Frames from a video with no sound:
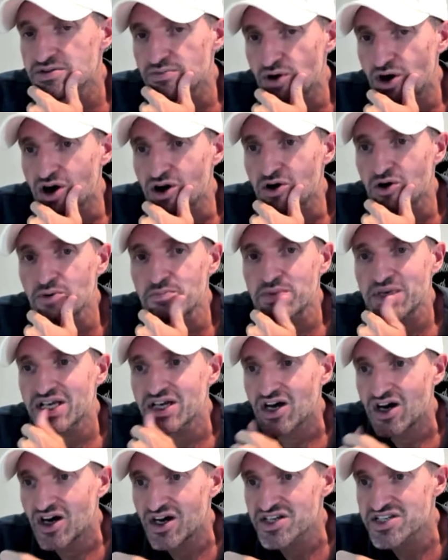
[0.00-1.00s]
tomorrow
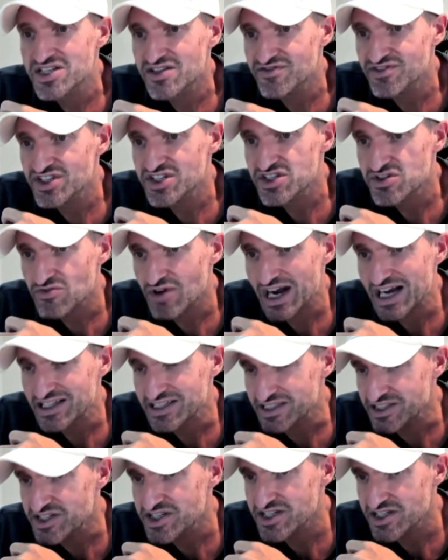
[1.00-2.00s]
because of this
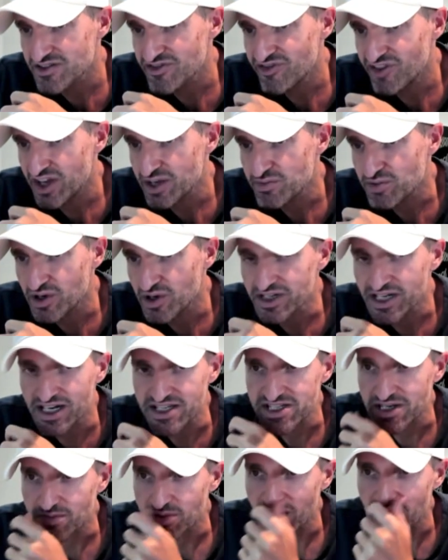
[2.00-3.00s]
rally. This is a fake print,
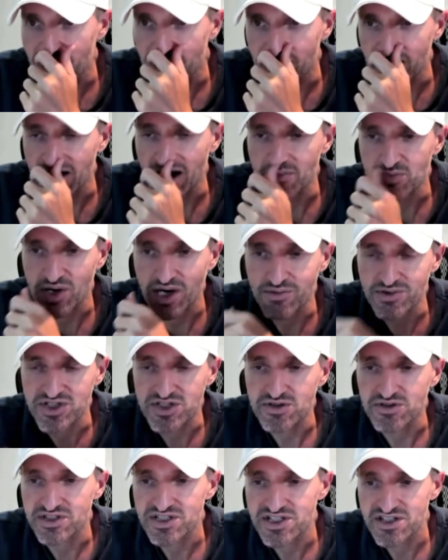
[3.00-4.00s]
guys. I, pro- I, I
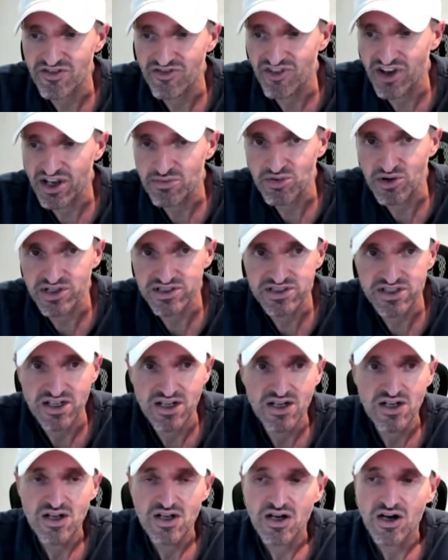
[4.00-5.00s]
promise you, this is a fake print
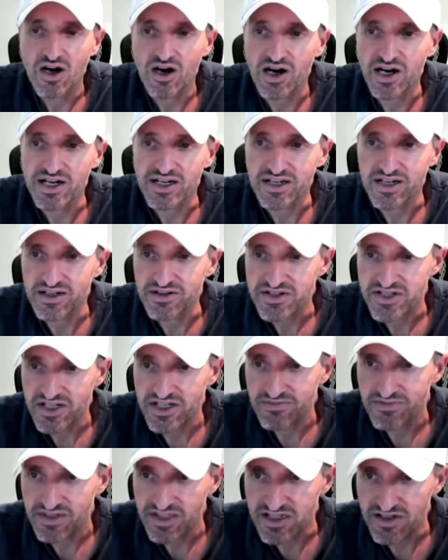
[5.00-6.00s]
on uh,
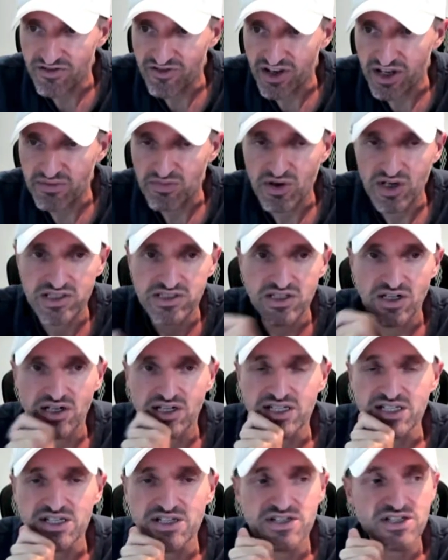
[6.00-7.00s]
see, this is a fake print
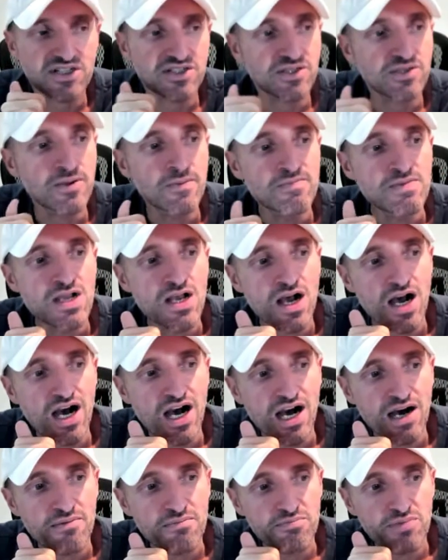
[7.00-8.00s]
on eSignal.
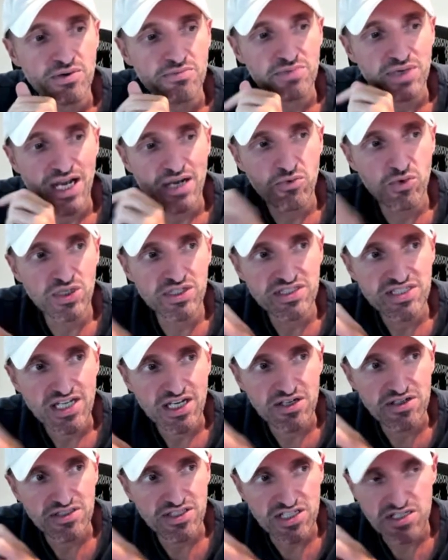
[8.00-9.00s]
Uh, but but I will
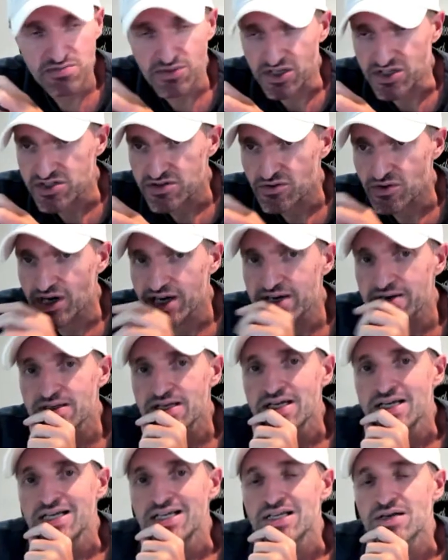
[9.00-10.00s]
tell you this much, right?
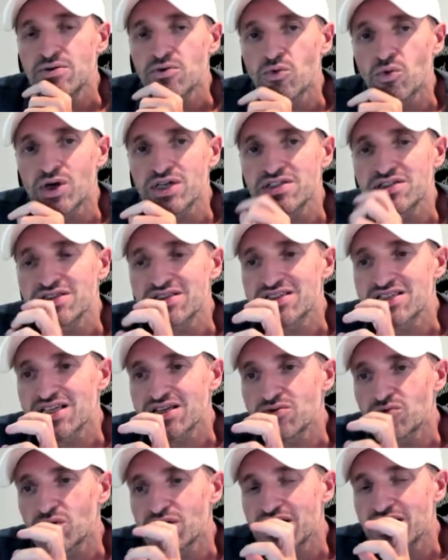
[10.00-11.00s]
What
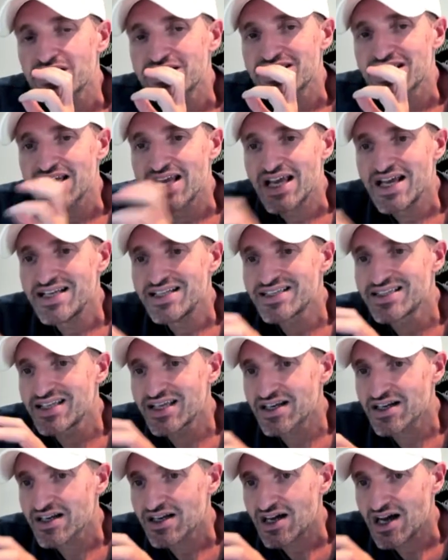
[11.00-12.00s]
t- what today
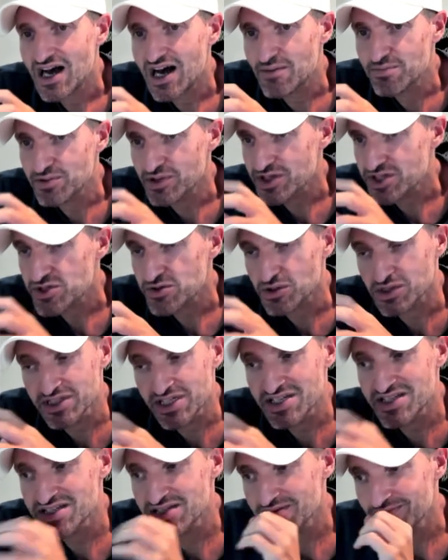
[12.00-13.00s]
did accomplish, or at
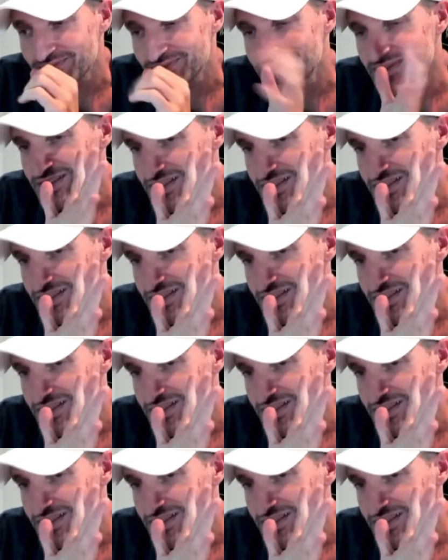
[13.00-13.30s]
least